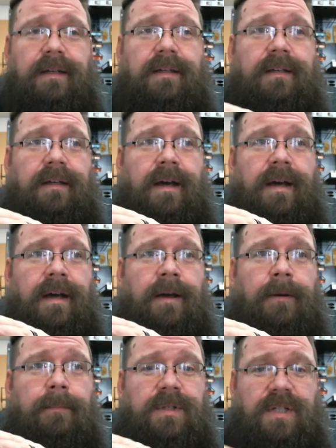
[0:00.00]

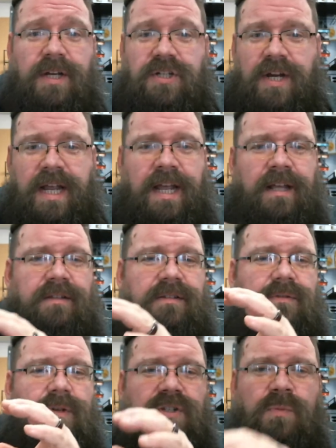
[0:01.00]
massage your hands,
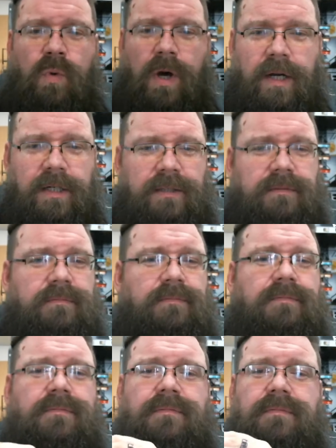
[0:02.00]
drink some water,
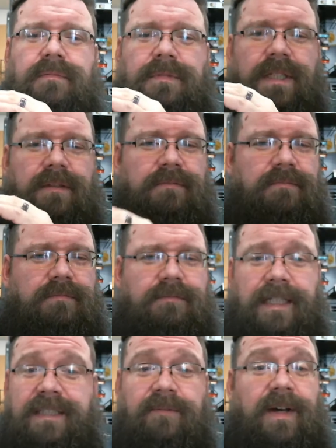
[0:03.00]

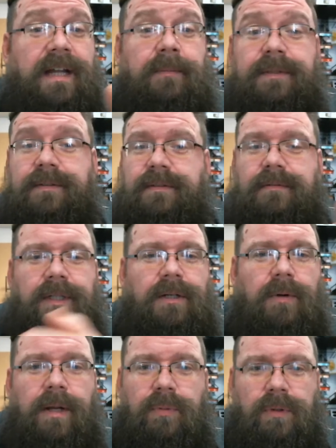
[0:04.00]
take some vitamins, drink a
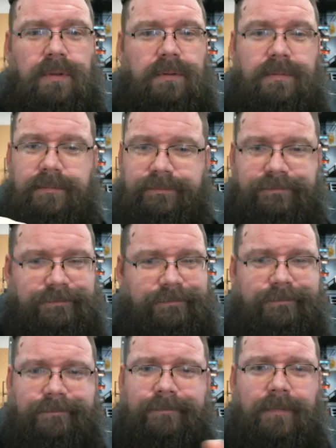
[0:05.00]
Red Bull,
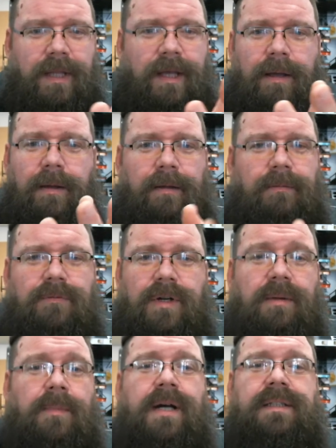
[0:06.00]

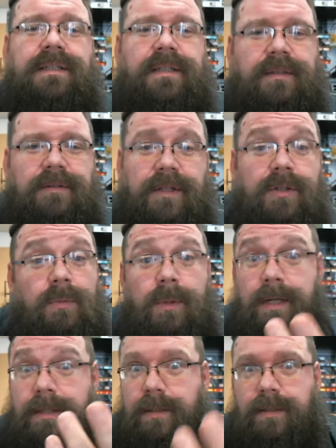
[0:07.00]
drink a Monster, drink 2
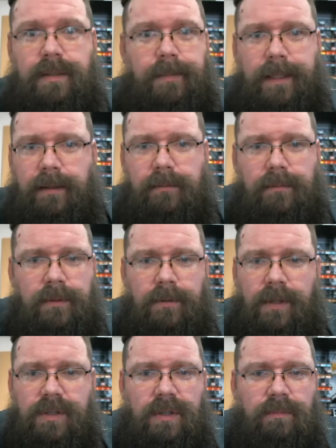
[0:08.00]
Monsters. I mean, who
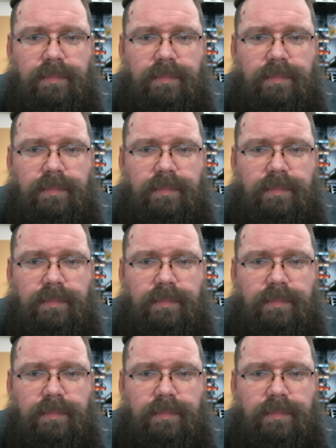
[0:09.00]
knows? You're